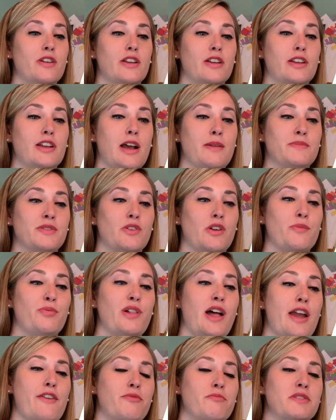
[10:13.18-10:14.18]
comes a
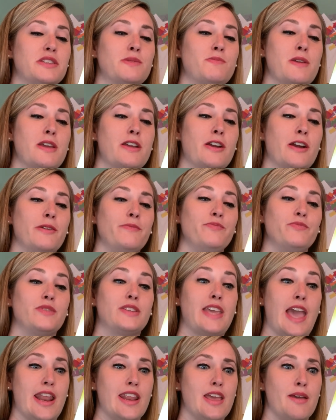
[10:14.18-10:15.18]
reply from the speaker.
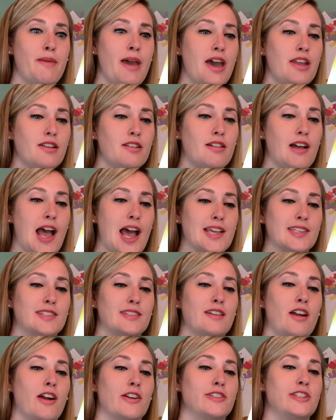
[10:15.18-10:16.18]
Get him out of class,
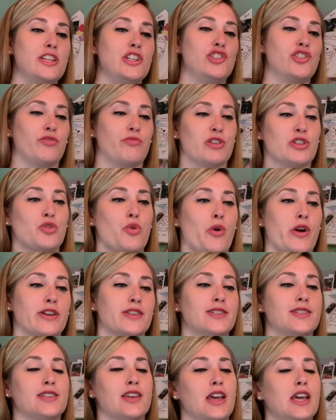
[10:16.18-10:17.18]
our teacher
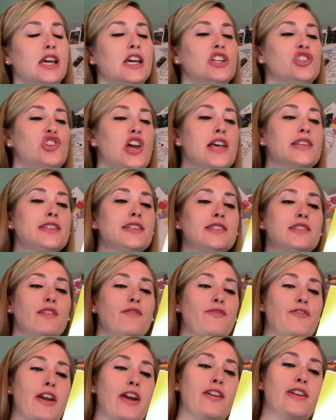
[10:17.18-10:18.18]
retorts. Justice and
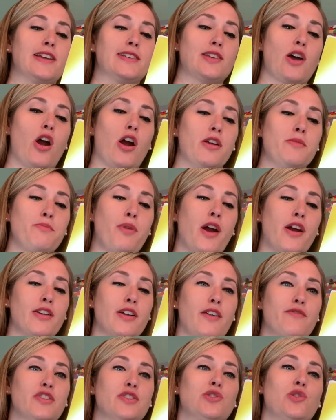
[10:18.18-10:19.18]
fairness aren't part
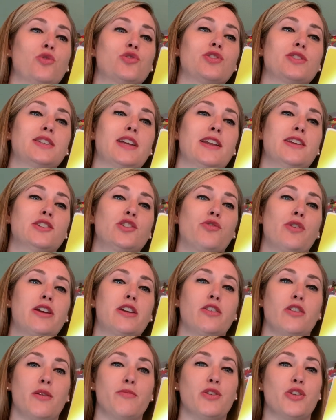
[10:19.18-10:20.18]
of the social studies
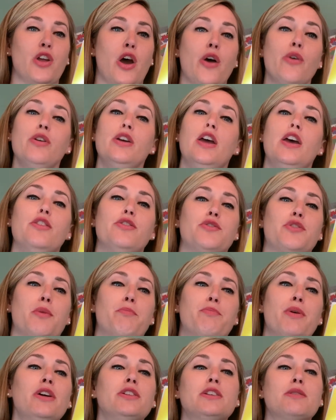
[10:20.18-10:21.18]
curriculum, you know. They're the
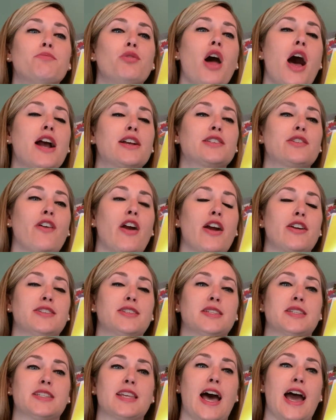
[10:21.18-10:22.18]
building blocks of our
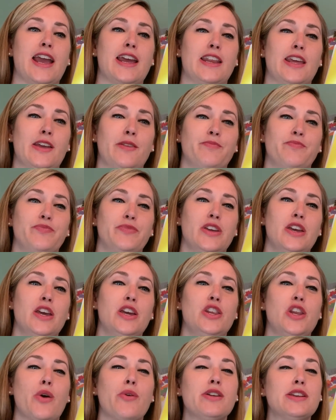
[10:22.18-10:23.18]
society.
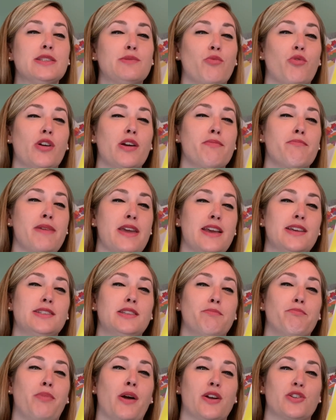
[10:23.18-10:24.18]
No one is more amazed
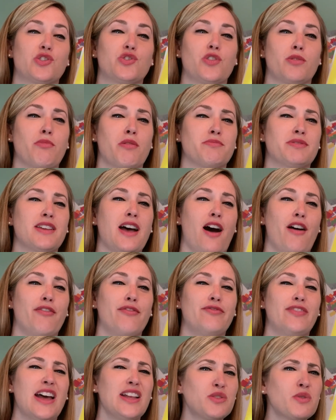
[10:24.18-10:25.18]
than Barnstorm himself.
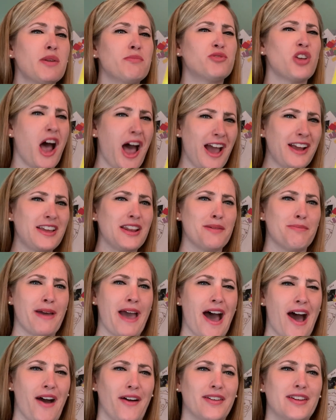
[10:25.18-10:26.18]
That's what I'm talking
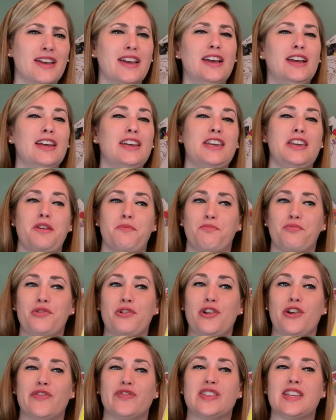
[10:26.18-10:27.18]
about, he
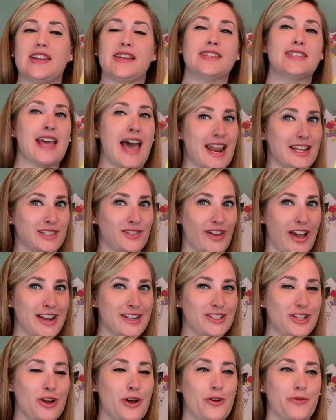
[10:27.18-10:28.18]
approves in a satisfied
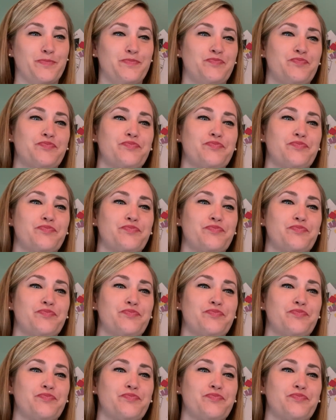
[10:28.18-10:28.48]
tone.